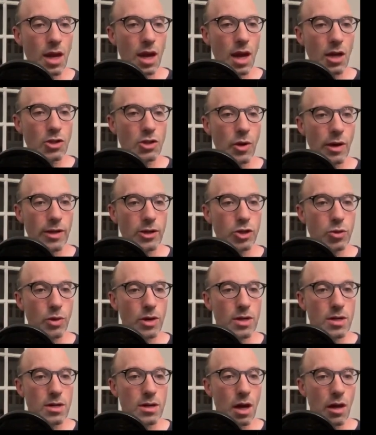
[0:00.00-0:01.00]
so I can do
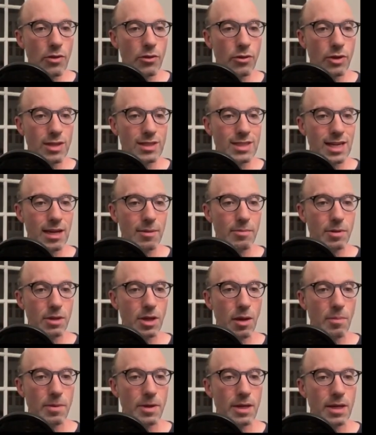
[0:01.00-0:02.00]
another example
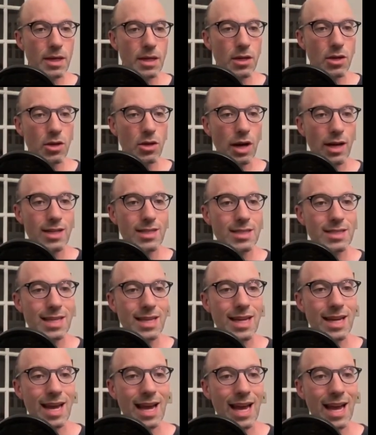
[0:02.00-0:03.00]
up here. I can
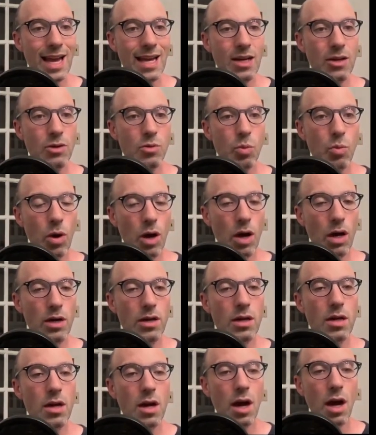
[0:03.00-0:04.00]
say add
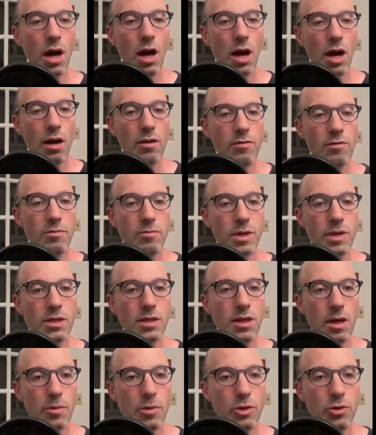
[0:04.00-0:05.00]
one of
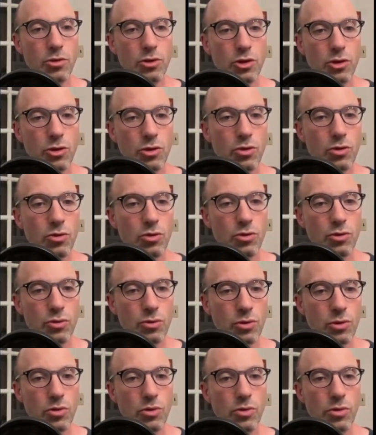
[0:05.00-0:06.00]
MkW2
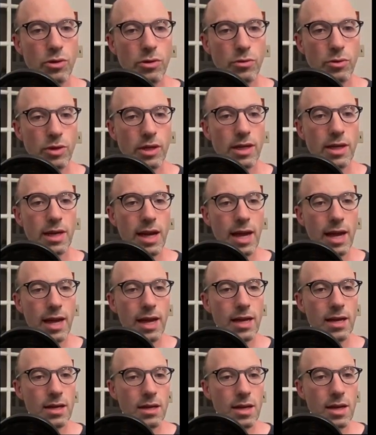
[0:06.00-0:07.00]
true 3
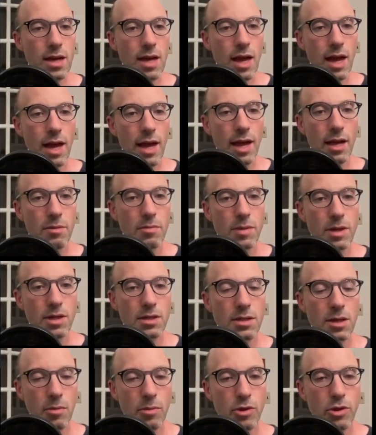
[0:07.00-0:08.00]
8 and
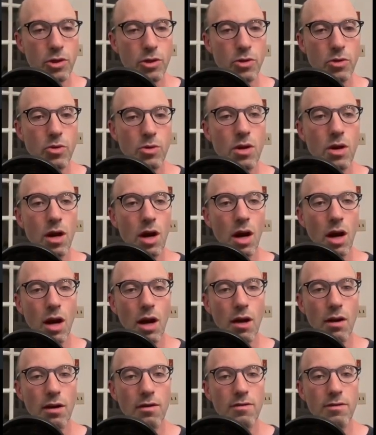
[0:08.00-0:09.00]
MkW
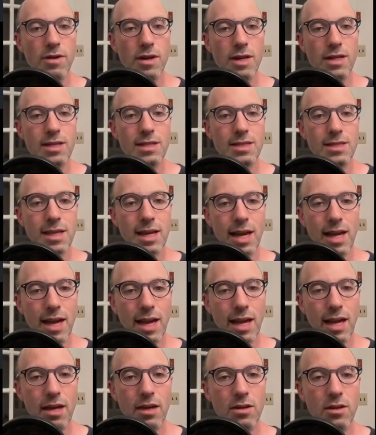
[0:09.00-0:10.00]
of
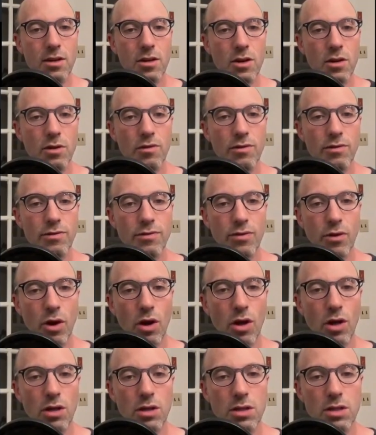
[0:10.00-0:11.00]
10
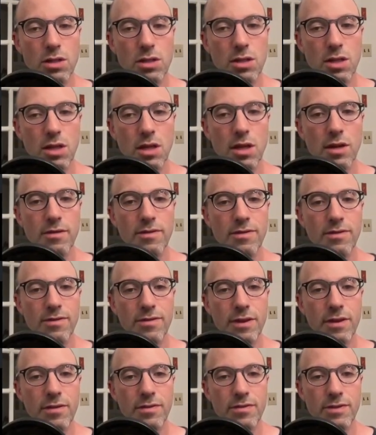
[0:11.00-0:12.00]
false
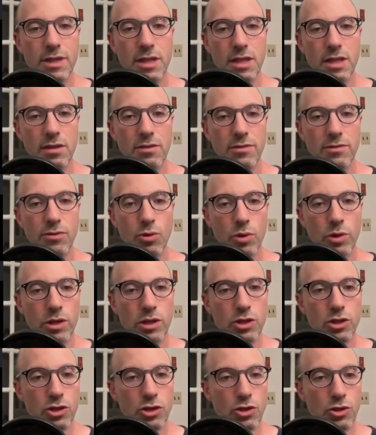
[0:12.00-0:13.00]

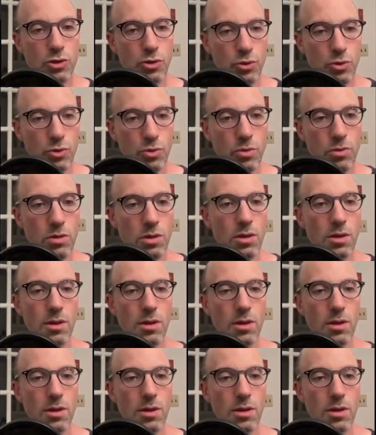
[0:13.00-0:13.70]
1542.